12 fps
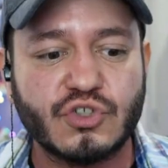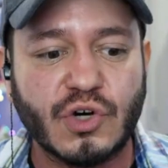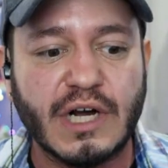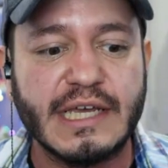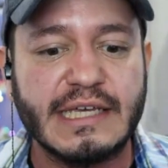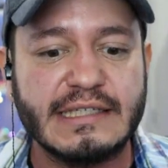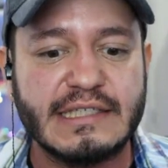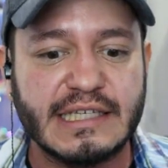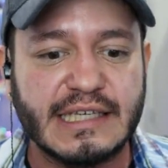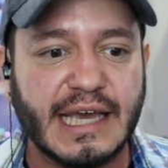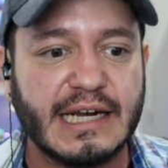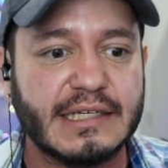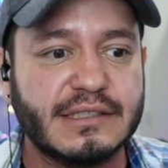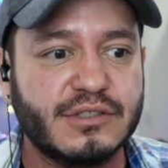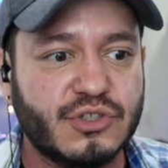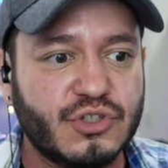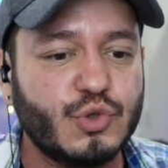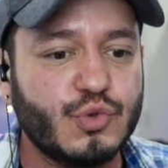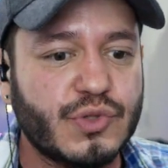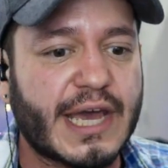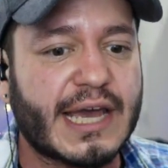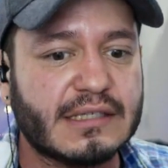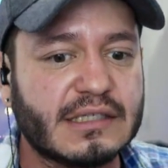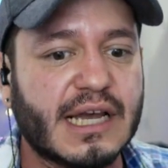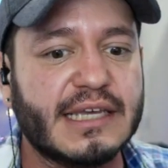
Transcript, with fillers: to get us to that science